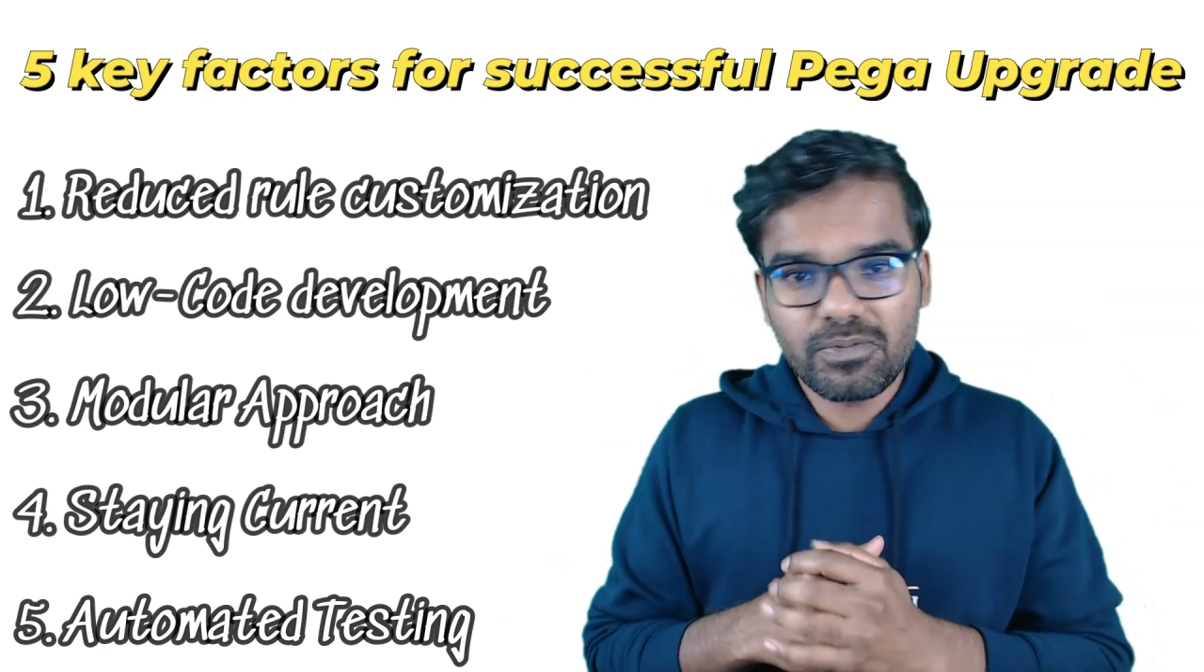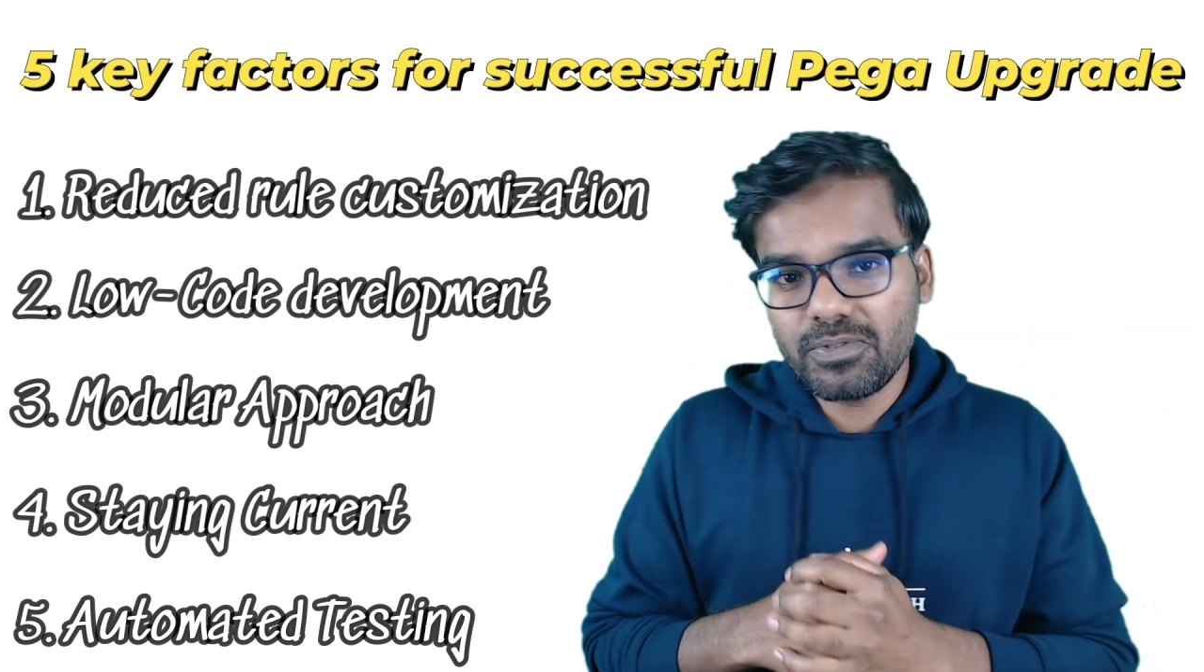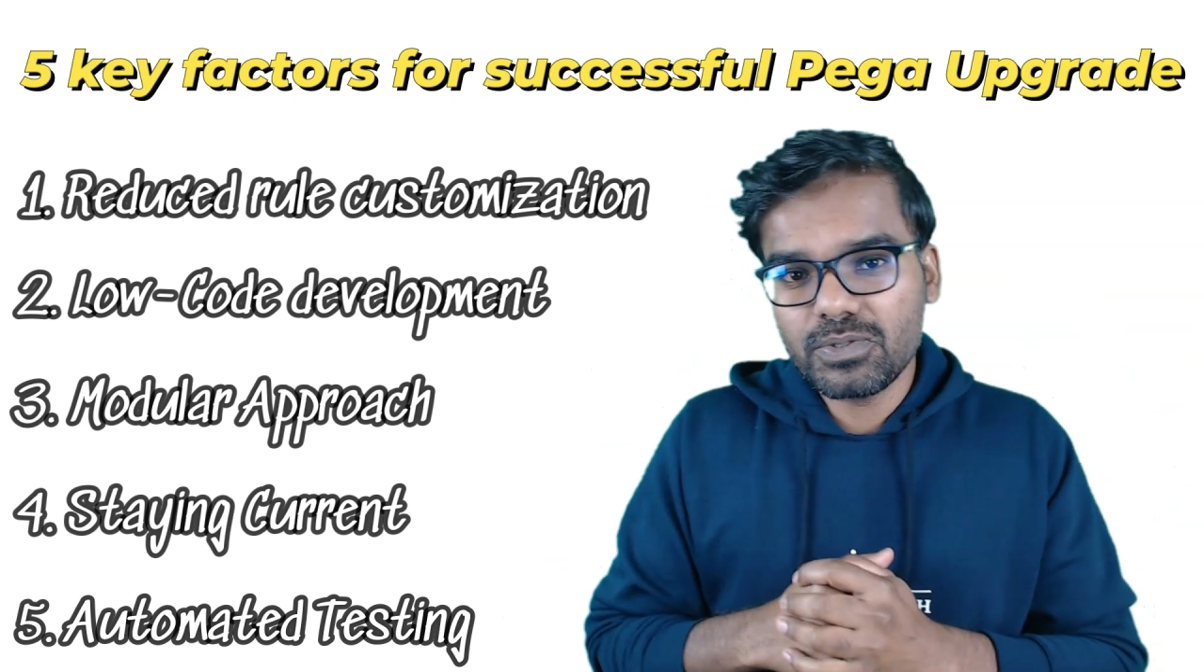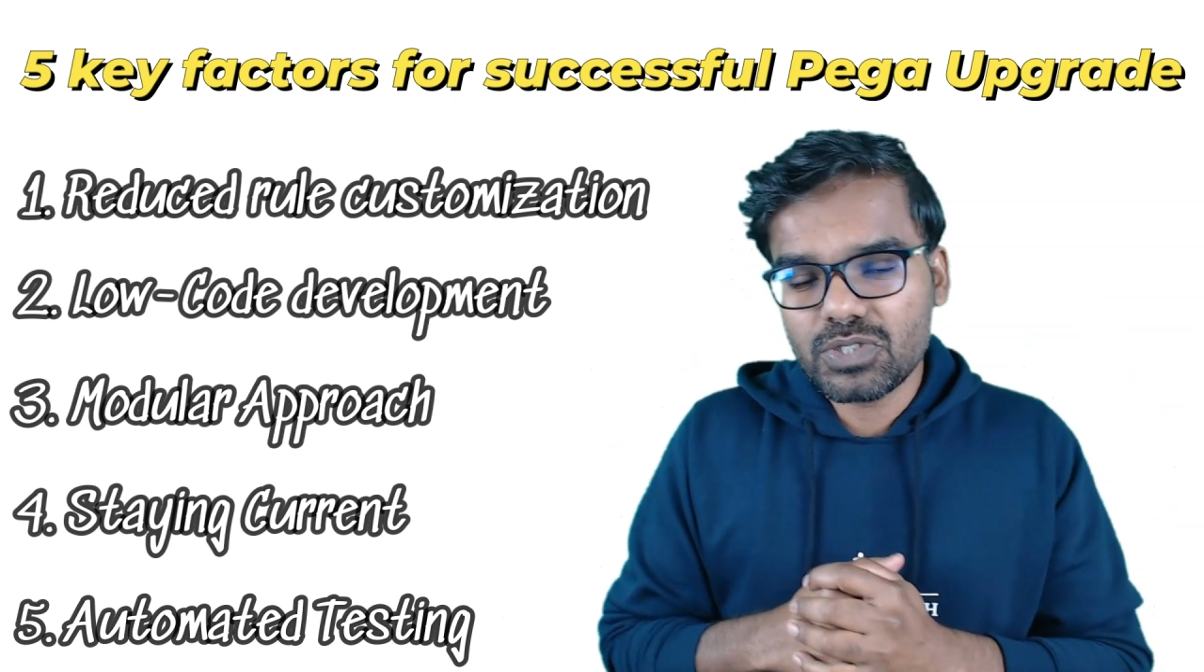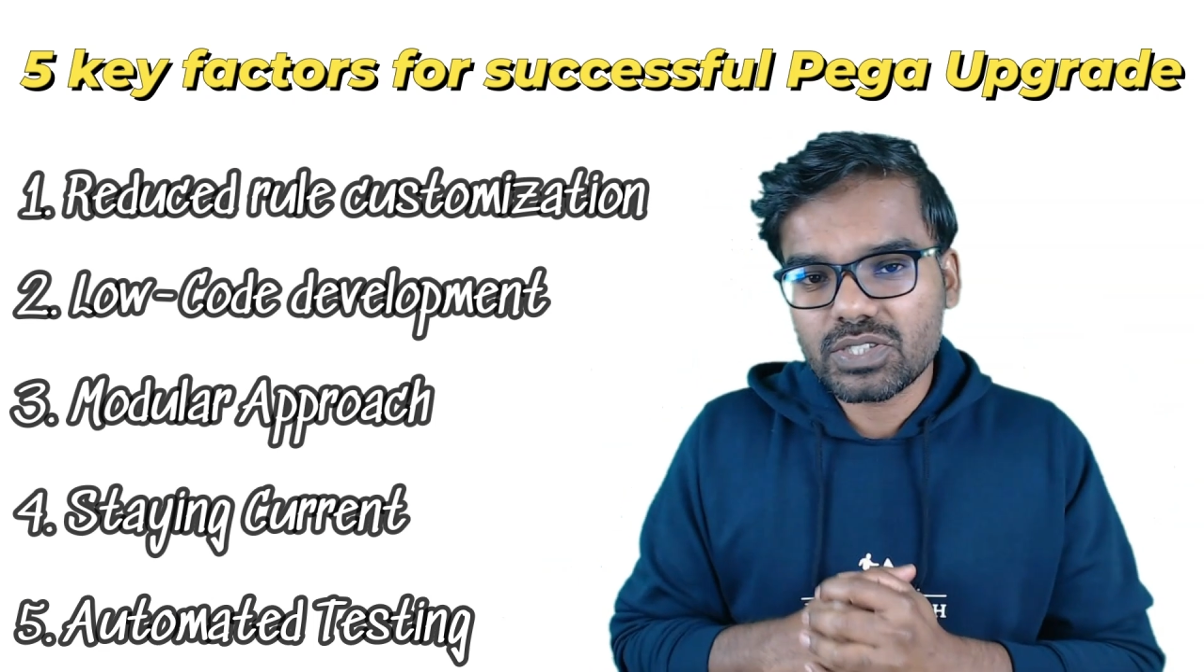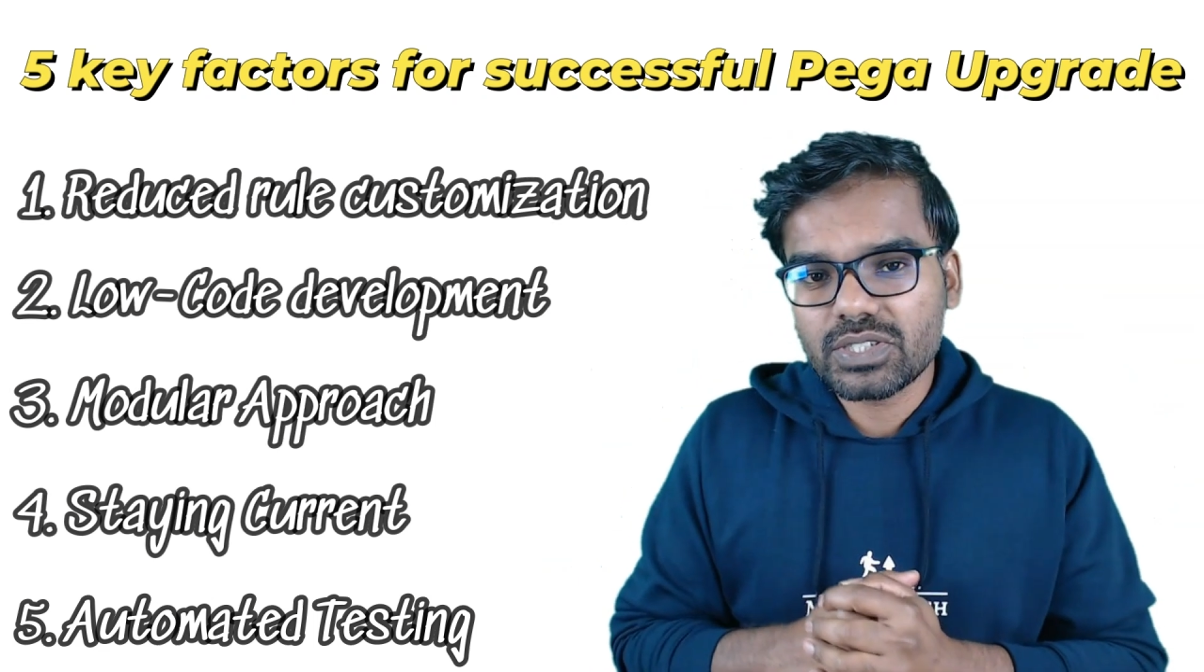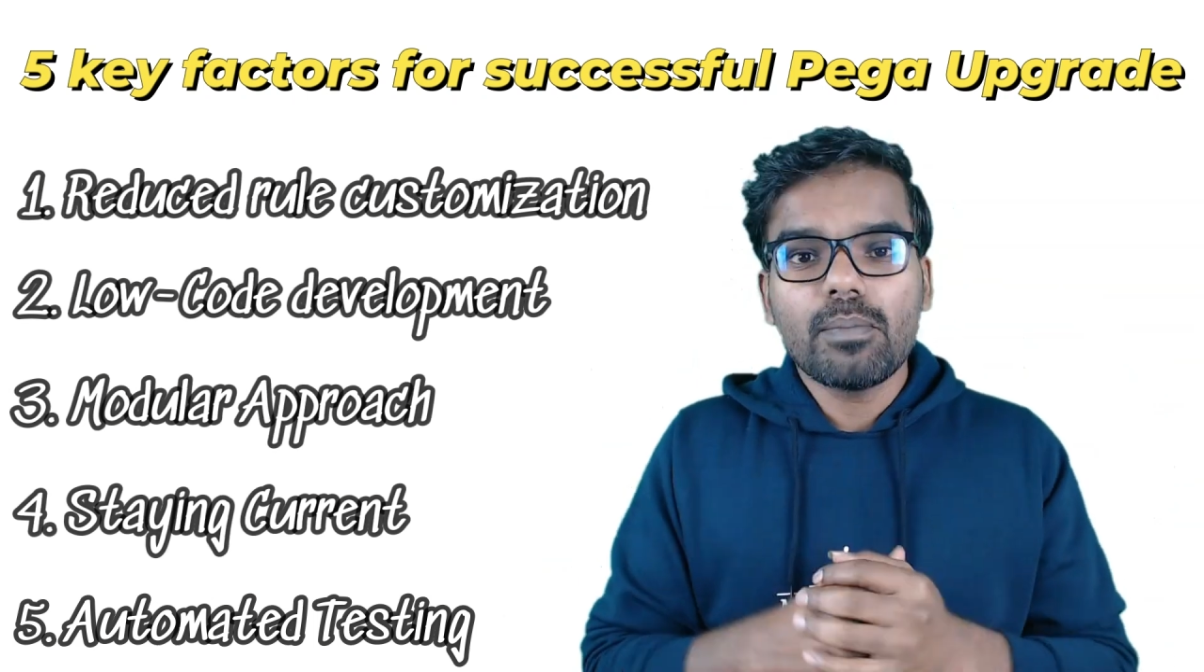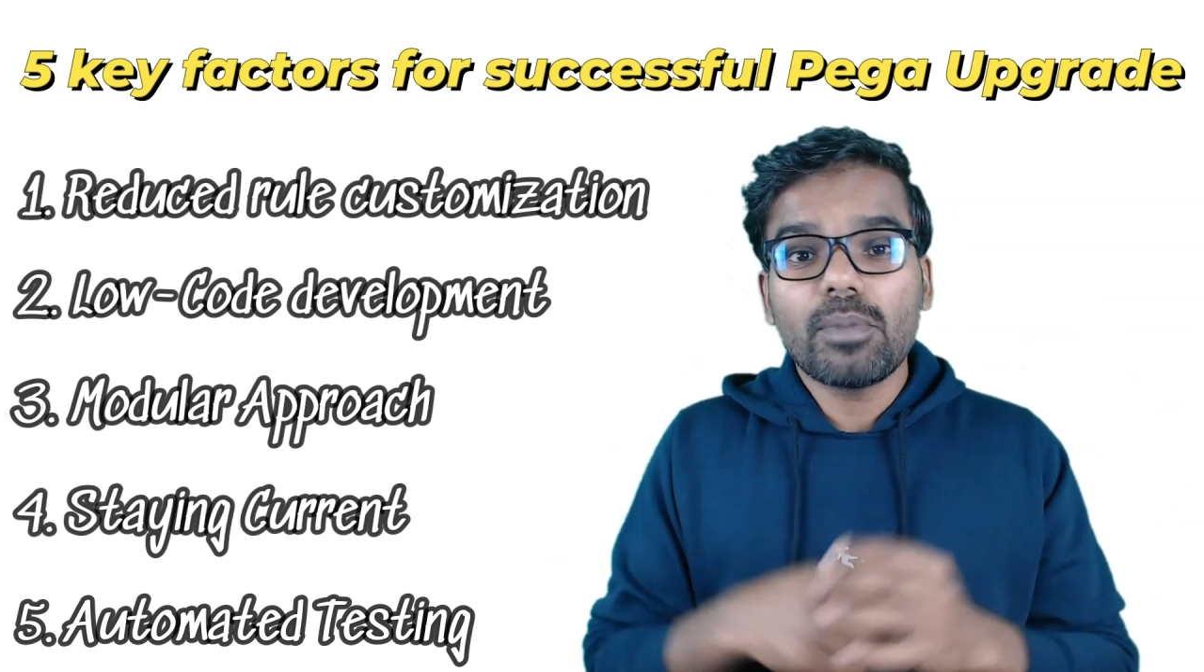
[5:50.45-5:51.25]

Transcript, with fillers: features.